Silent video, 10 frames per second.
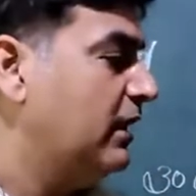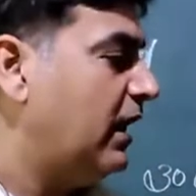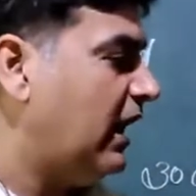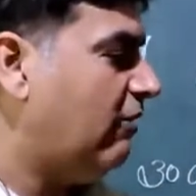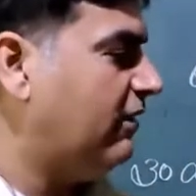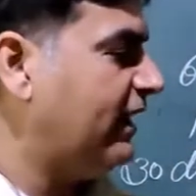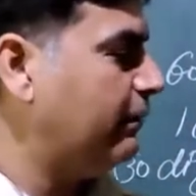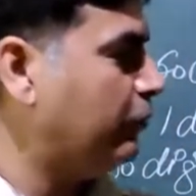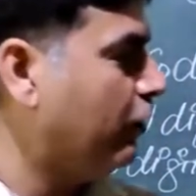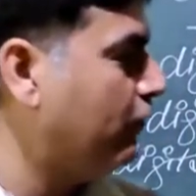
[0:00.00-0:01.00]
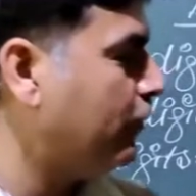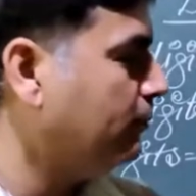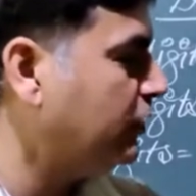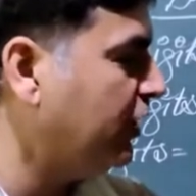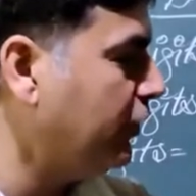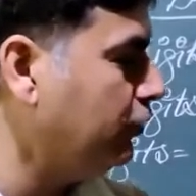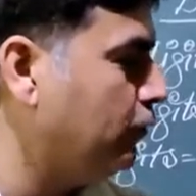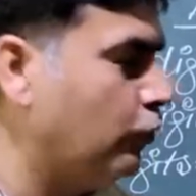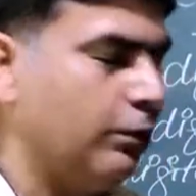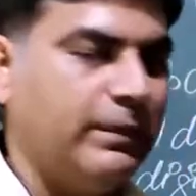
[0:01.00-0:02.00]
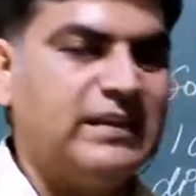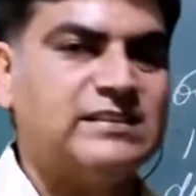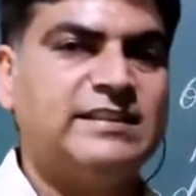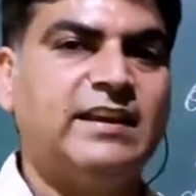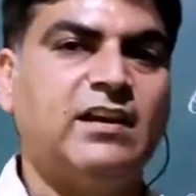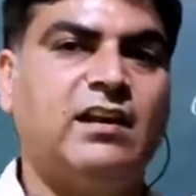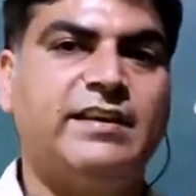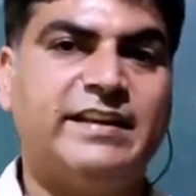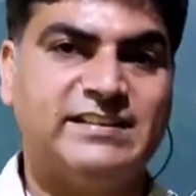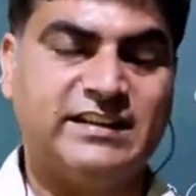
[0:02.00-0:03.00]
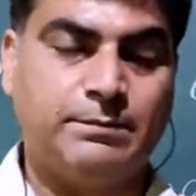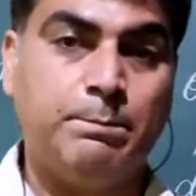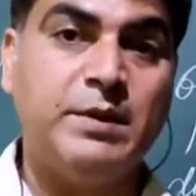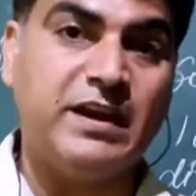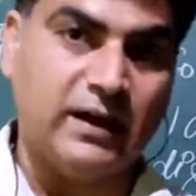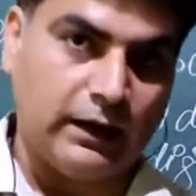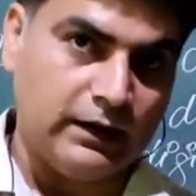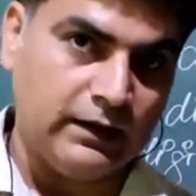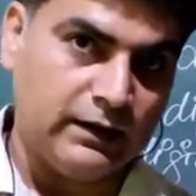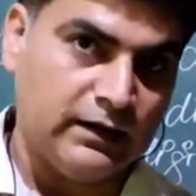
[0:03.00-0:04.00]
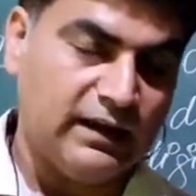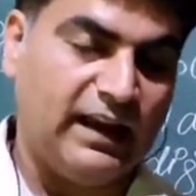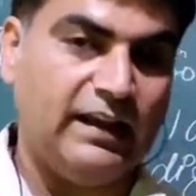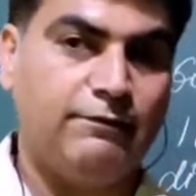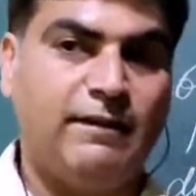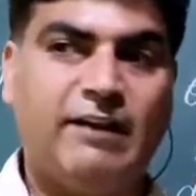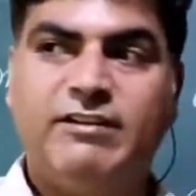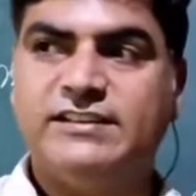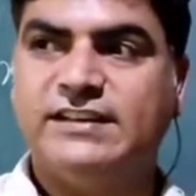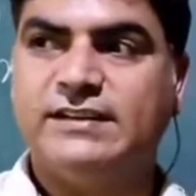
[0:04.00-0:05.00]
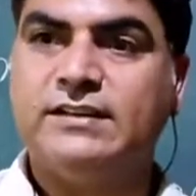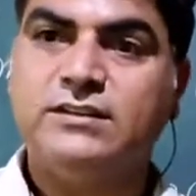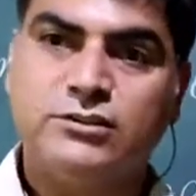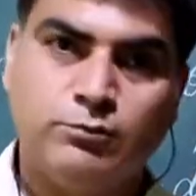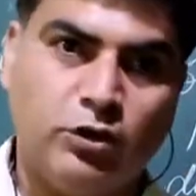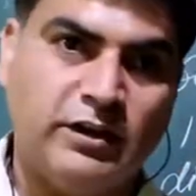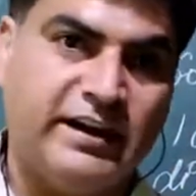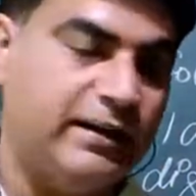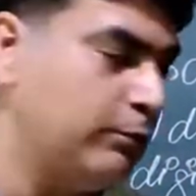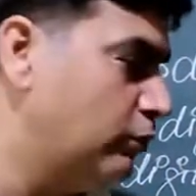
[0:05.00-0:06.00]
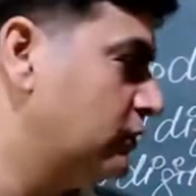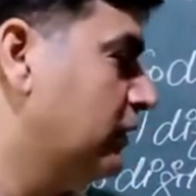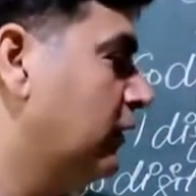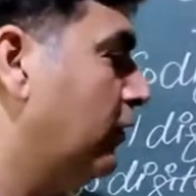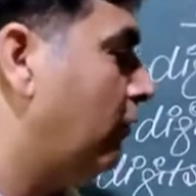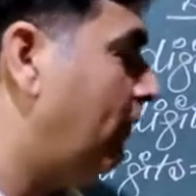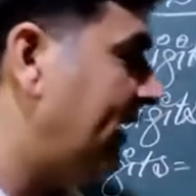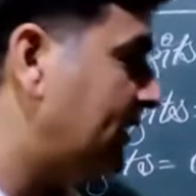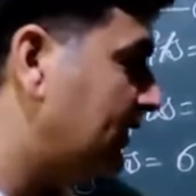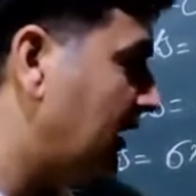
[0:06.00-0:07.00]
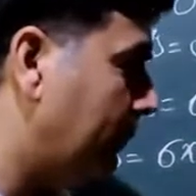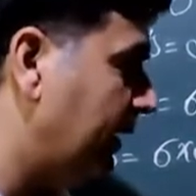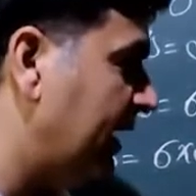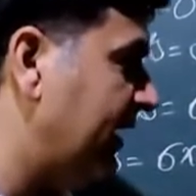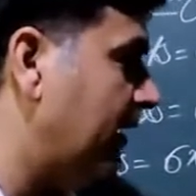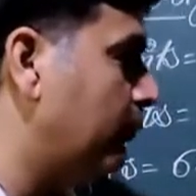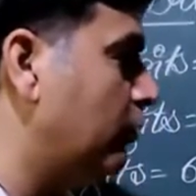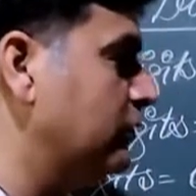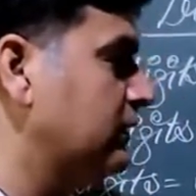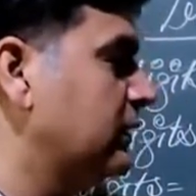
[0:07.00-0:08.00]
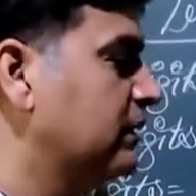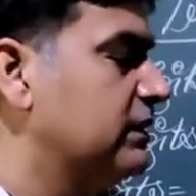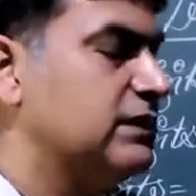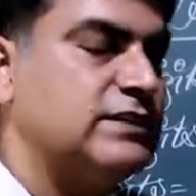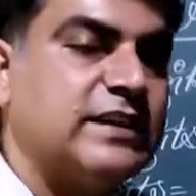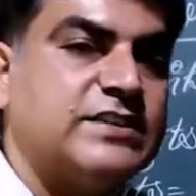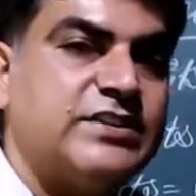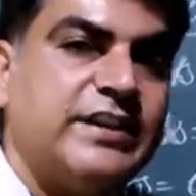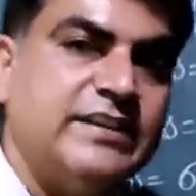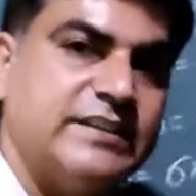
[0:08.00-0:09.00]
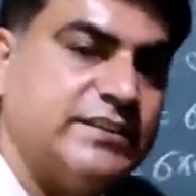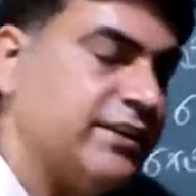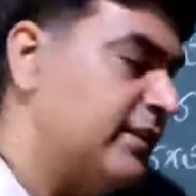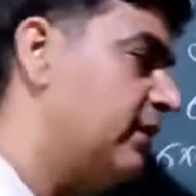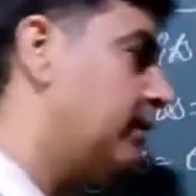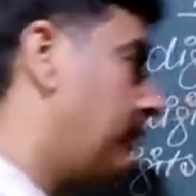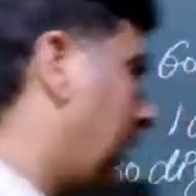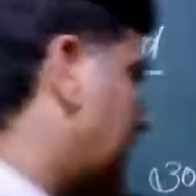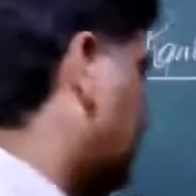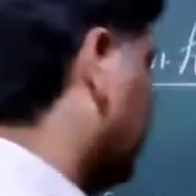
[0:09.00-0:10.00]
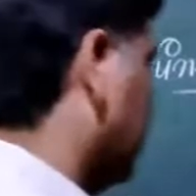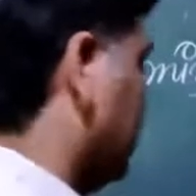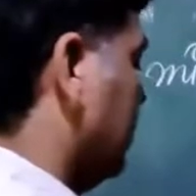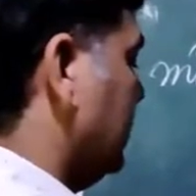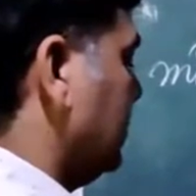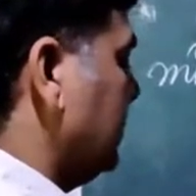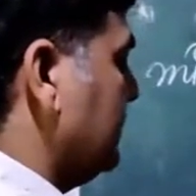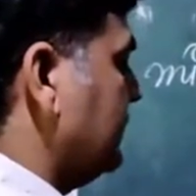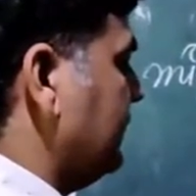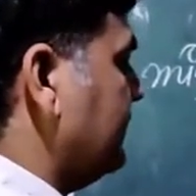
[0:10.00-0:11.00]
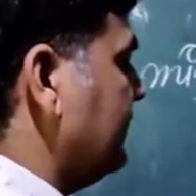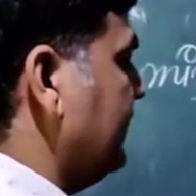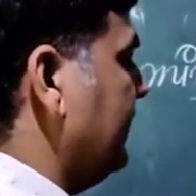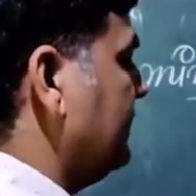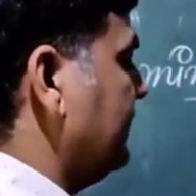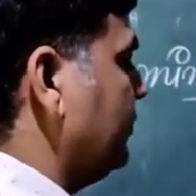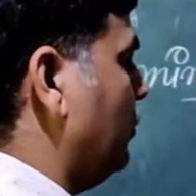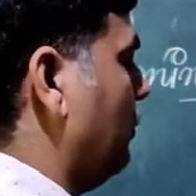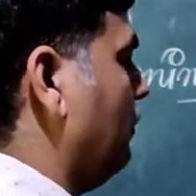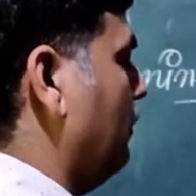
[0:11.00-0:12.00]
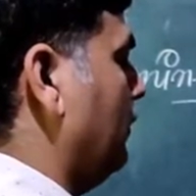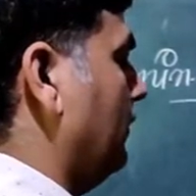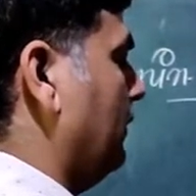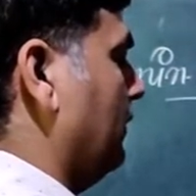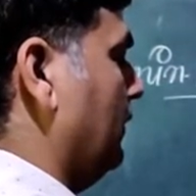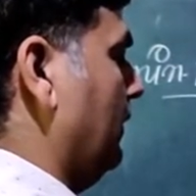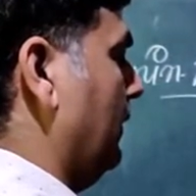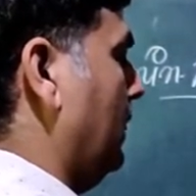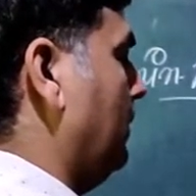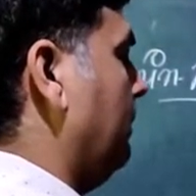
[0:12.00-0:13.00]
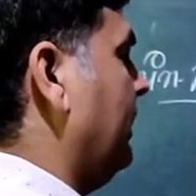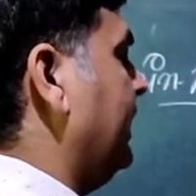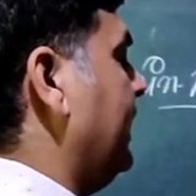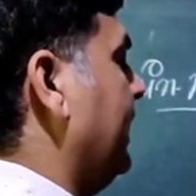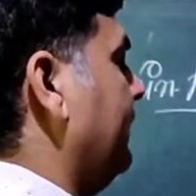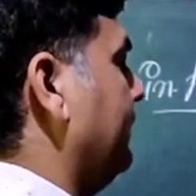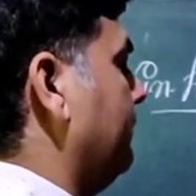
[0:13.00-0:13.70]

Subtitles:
hover and move from 3 to 4 means single digit bigger and 5 digit smaller. It moves when the minute hand moves 60 digits here. Means 60 digit of minute hand.